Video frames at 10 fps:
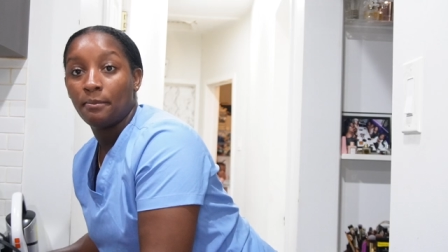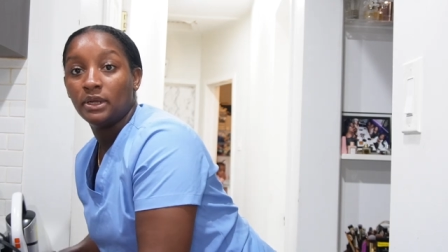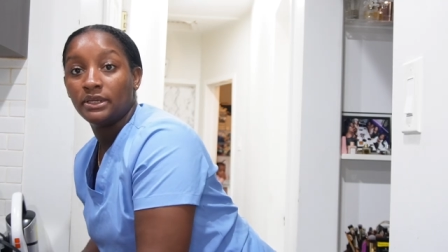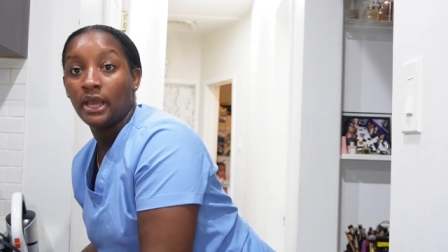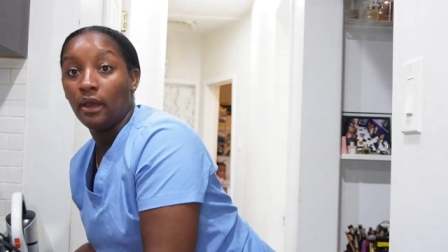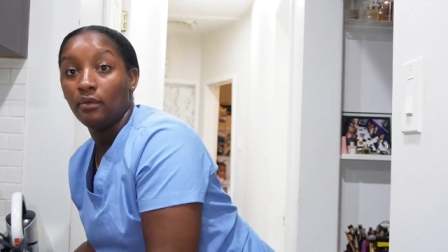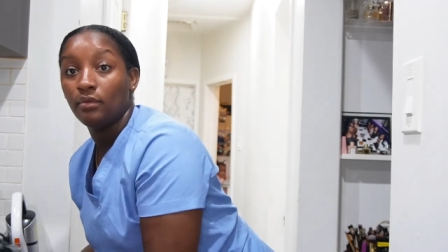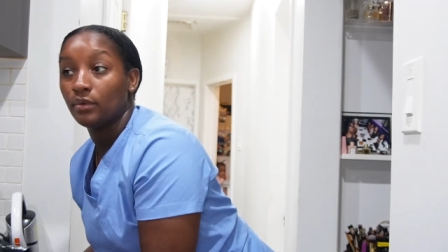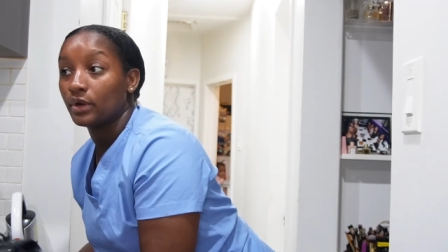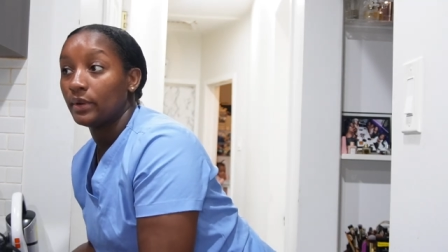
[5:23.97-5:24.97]
But yeah,
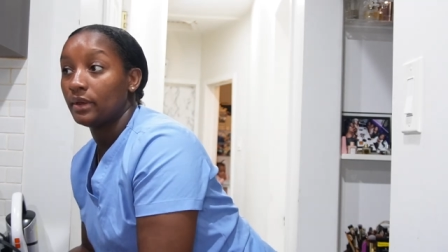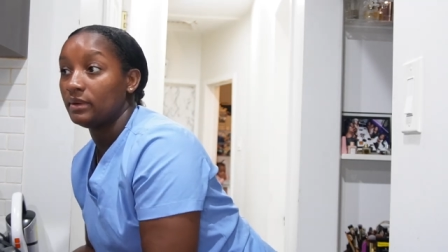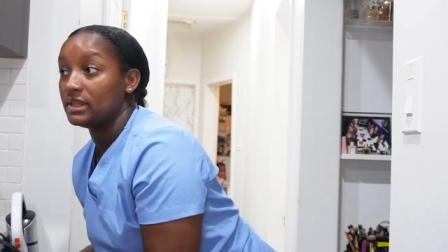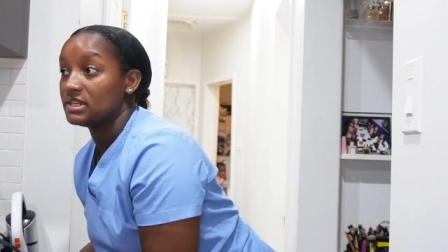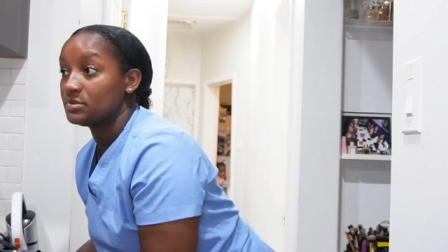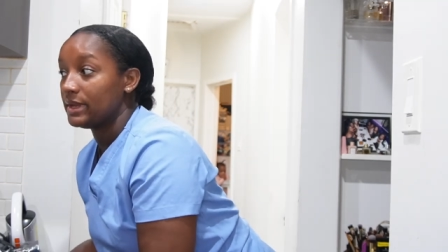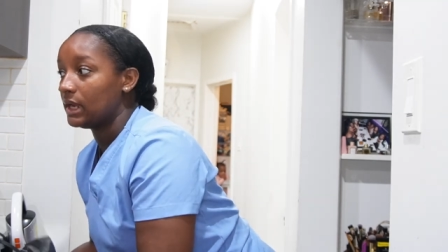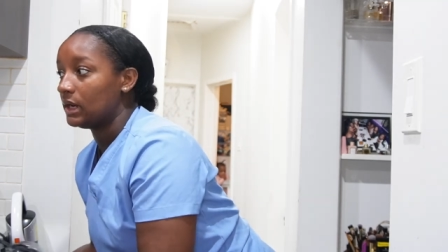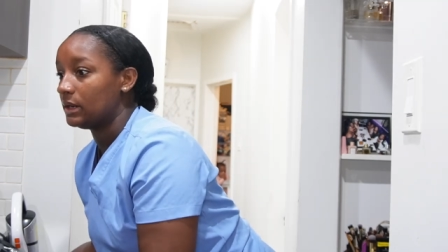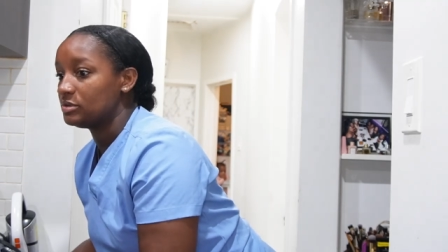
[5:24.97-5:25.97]
we're going away this
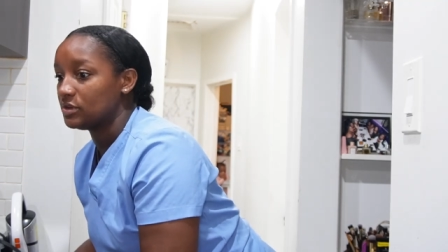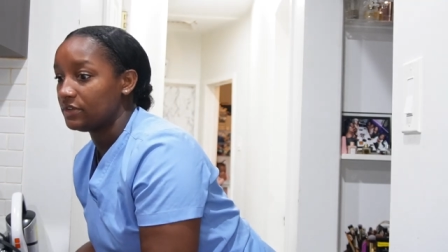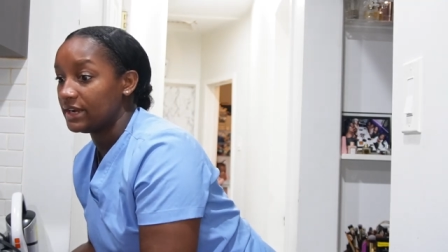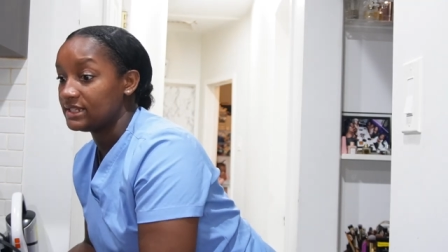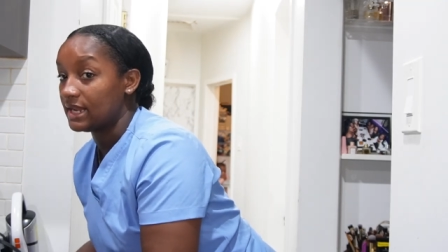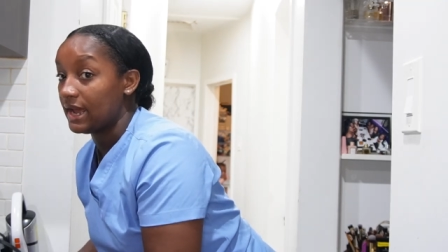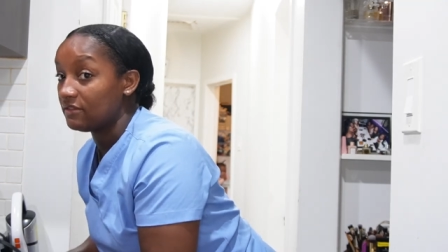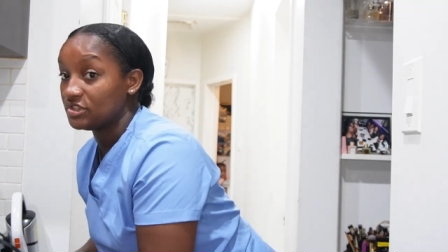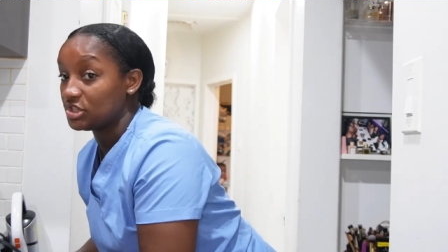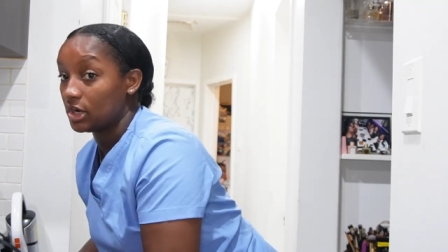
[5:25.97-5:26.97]
weekend and I'm so very excited. I
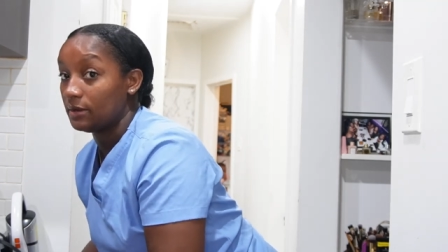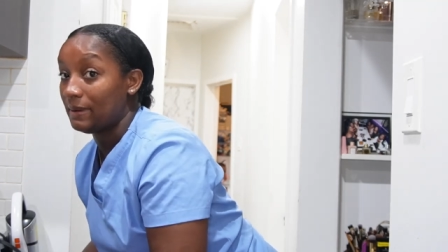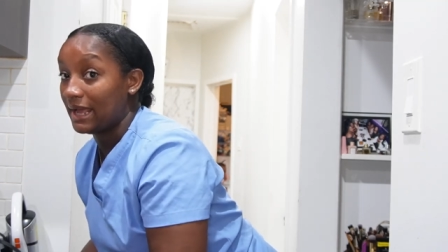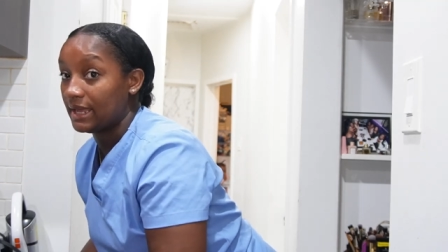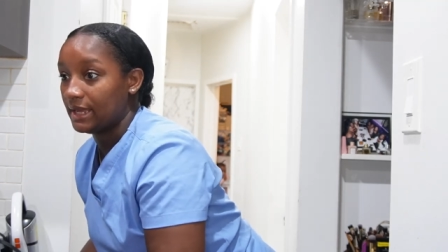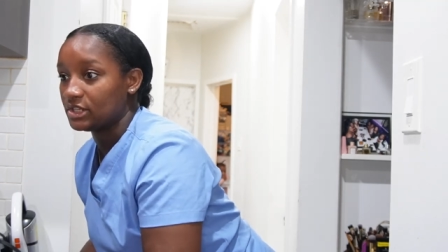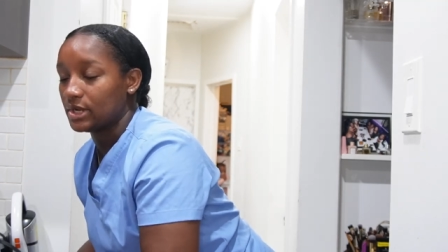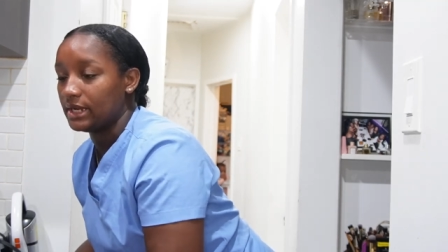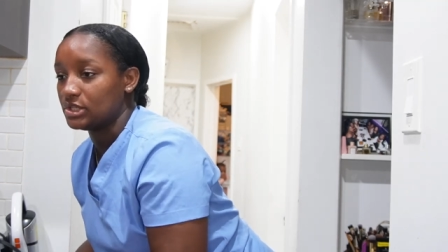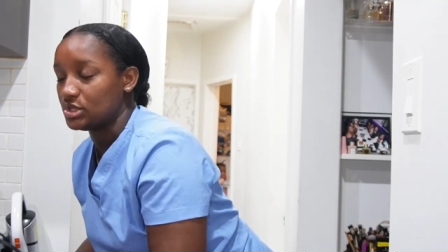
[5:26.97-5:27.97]
haven't started packing yet,
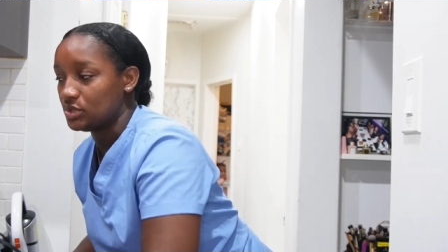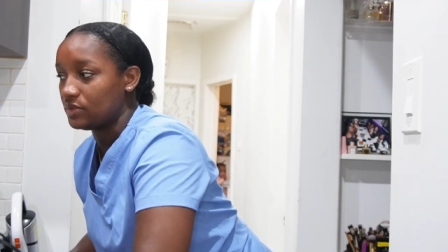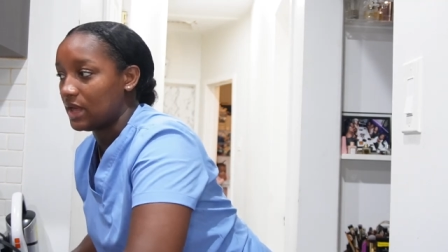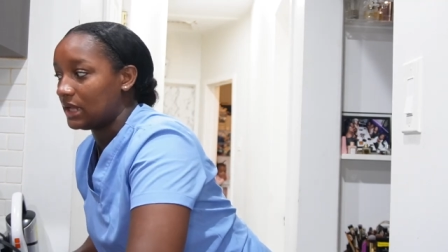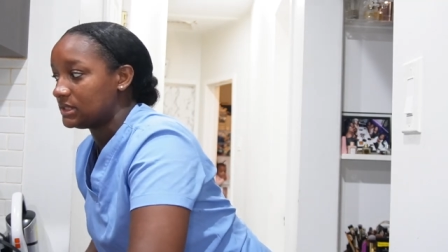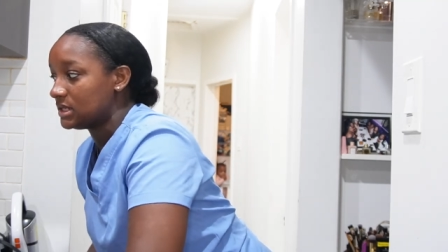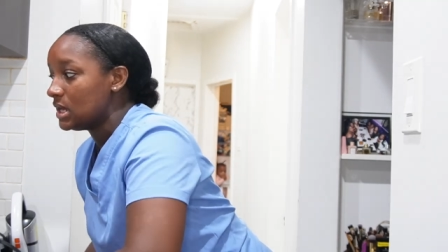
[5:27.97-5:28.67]
so I need to do that.